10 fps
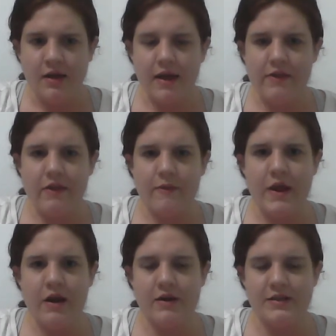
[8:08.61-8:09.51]
And then the
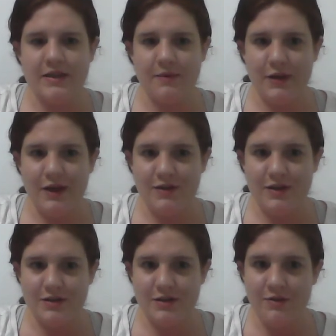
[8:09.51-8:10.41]
parents can play with
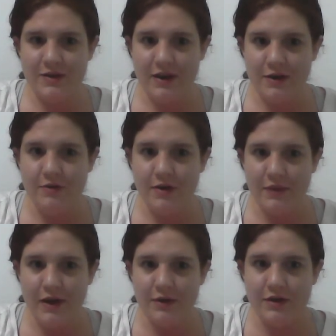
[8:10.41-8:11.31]
it too, and then you can
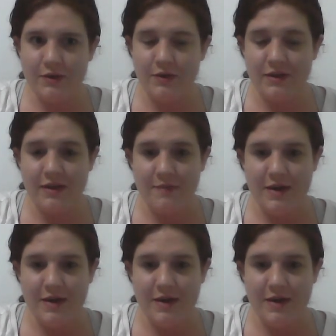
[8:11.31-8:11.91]
play with it with them,